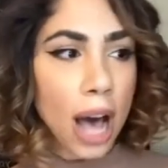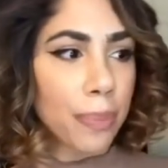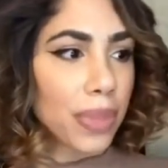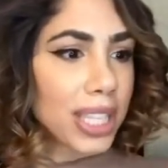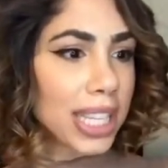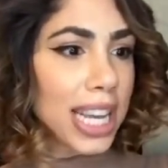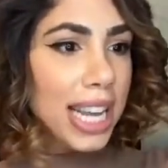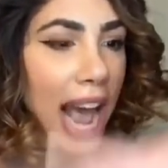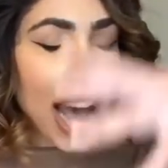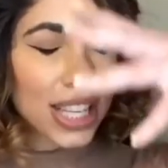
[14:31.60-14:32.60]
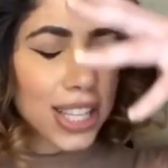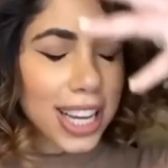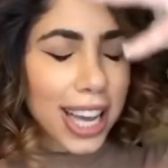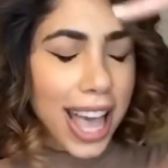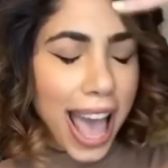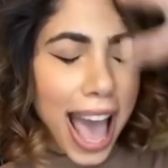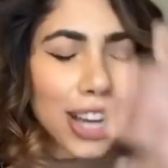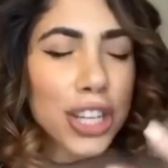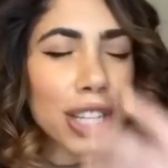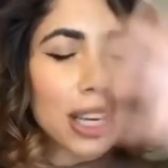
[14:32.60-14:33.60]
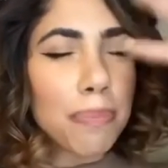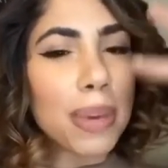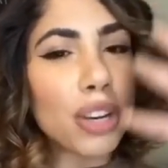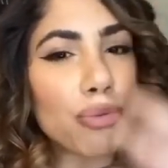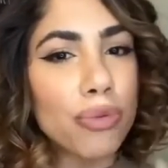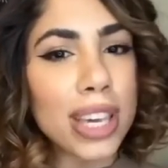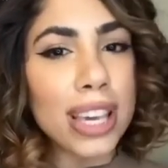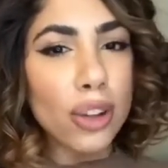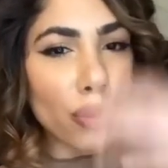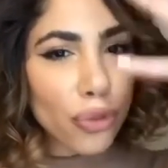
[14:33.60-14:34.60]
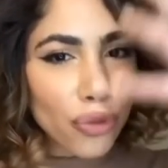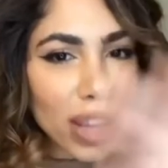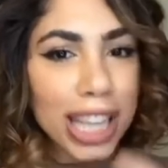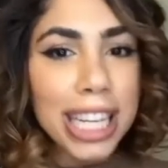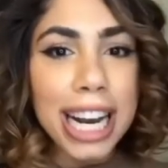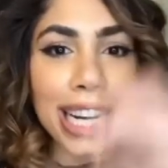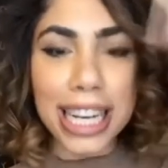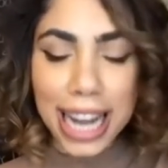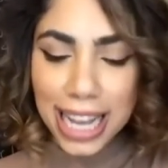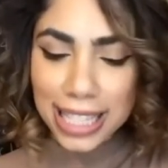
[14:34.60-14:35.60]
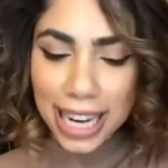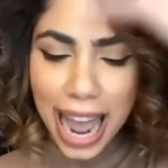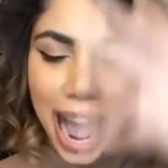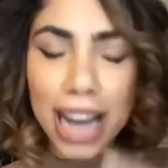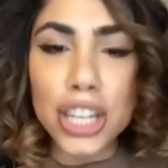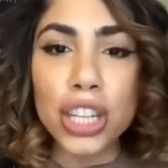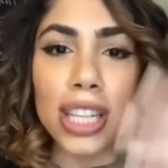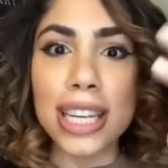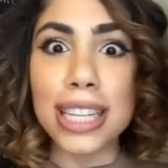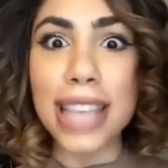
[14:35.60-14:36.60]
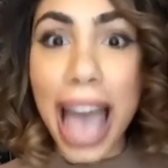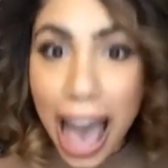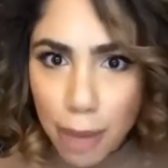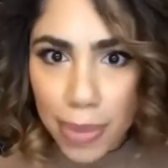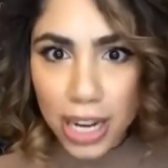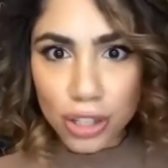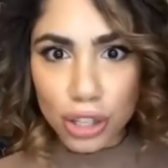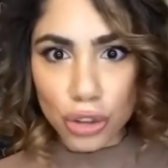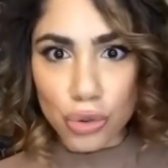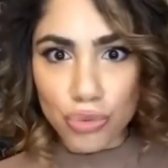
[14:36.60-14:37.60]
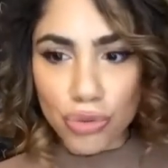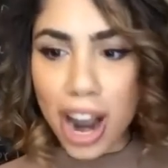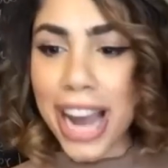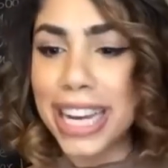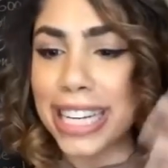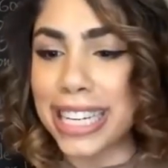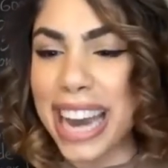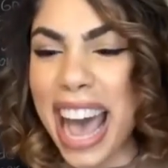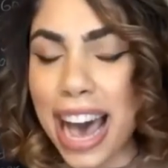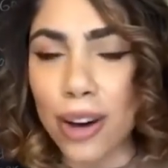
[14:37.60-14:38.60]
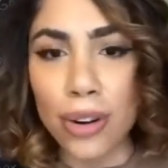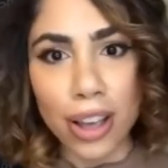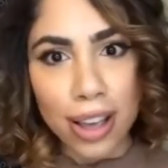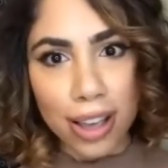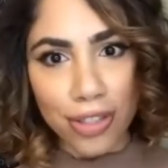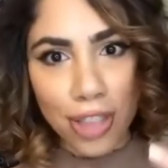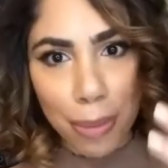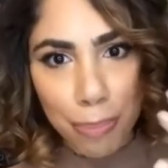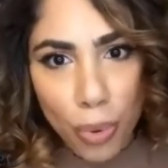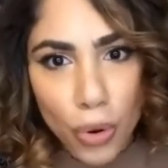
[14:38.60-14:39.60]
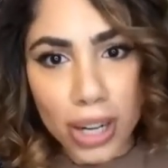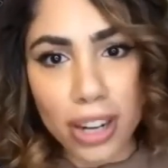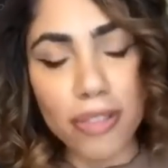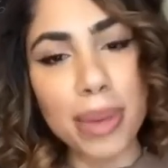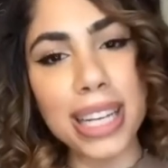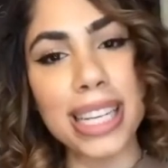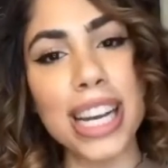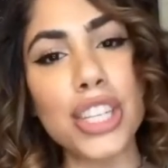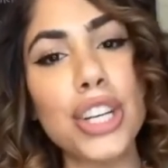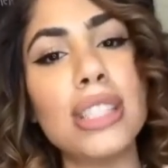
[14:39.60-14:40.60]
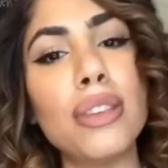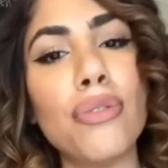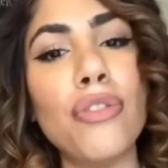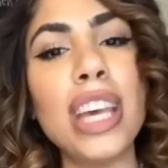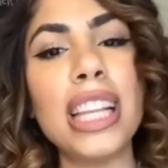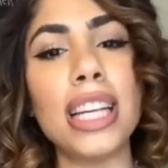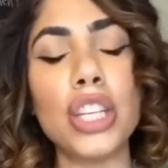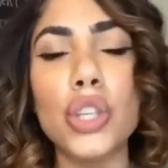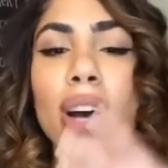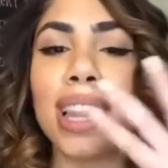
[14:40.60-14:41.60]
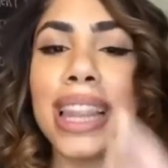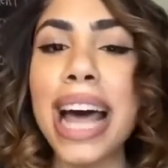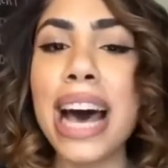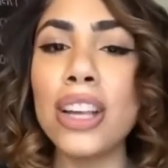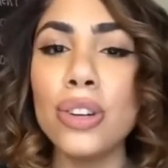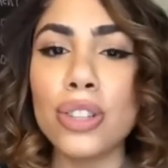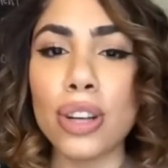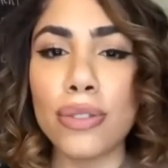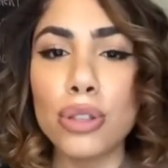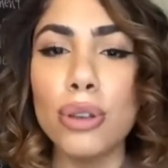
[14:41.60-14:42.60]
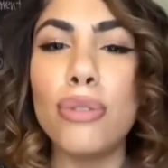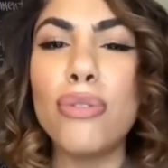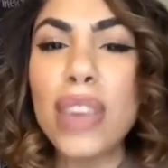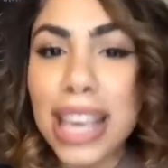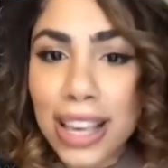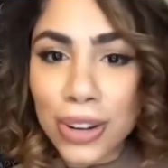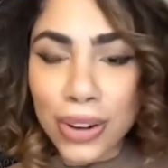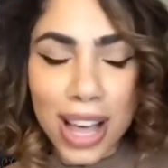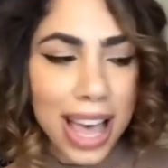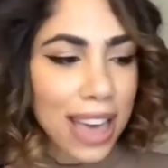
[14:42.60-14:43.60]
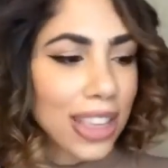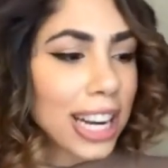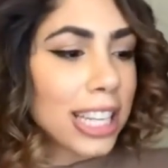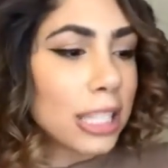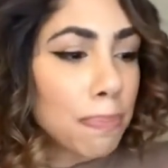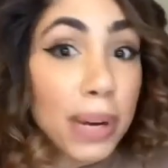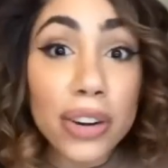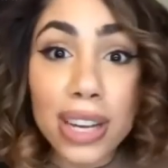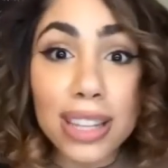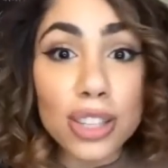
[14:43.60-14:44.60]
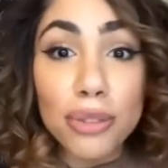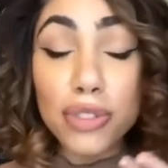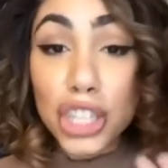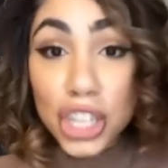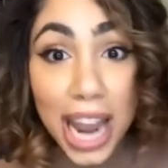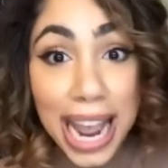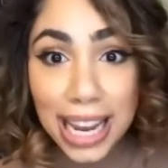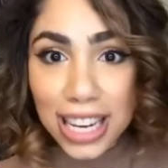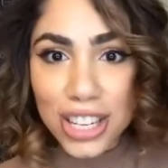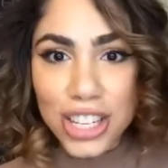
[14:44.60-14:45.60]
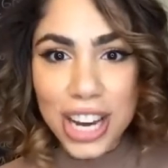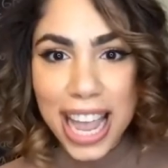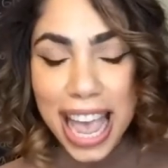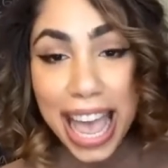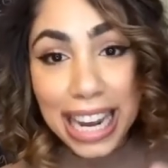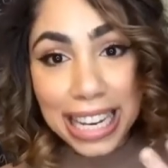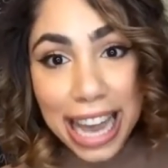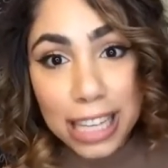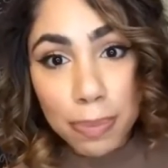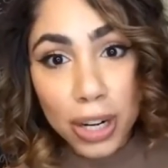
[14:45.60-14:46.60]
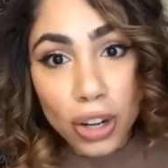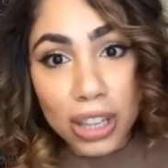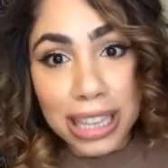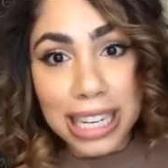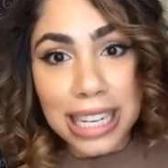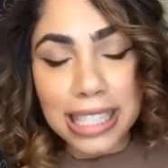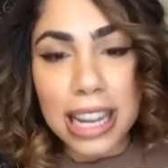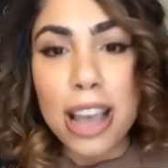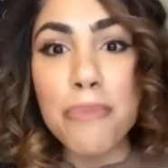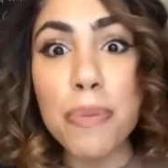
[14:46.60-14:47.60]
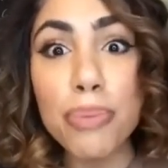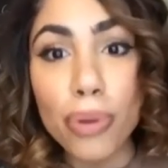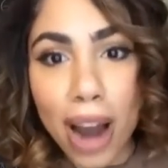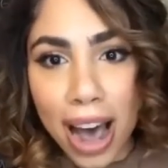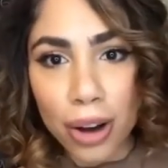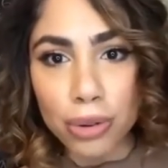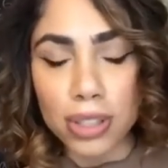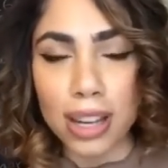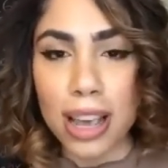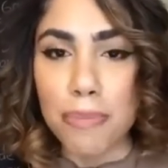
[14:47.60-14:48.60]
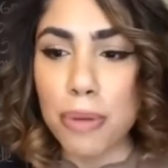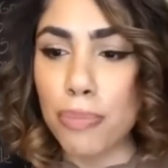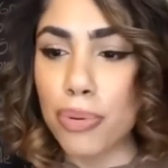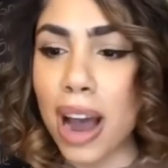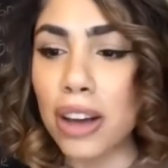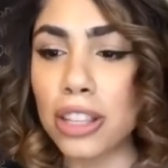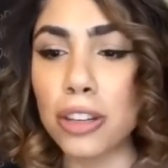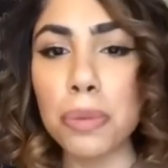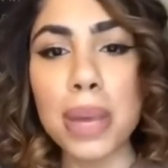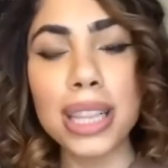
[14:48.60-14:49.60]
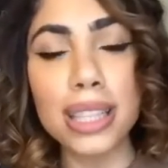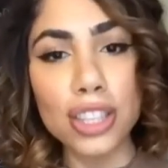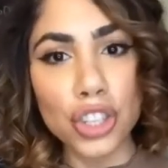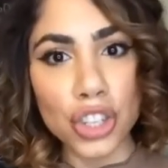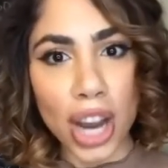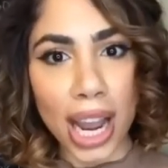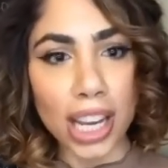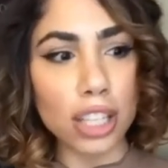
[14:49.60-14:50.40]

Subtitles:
See it as actually being real. Feel it as it actually is happening to you right now. The importance of meditation is feeling, so allow yourself to feel that experience of change. And last but not least, be proud. Be proud that you made this change.